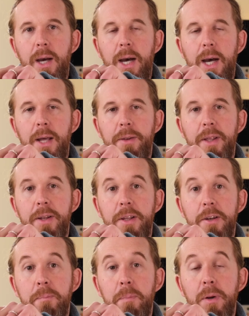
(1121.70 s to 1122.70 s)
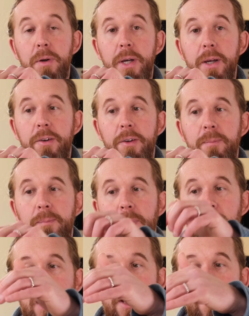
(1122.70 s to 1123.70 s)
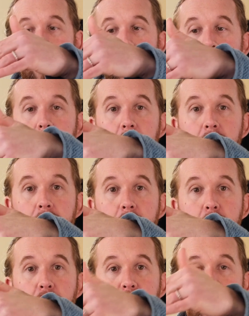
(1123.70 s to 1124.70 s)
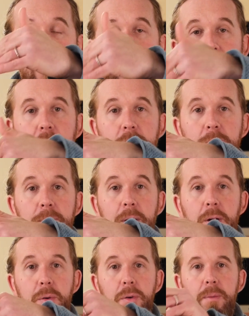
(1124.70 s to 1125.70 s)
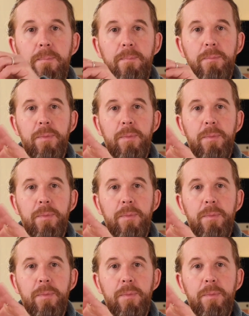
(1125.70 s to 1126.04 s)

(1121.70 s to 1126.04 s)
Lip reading: and then they deploy it. And on both sides of the hole,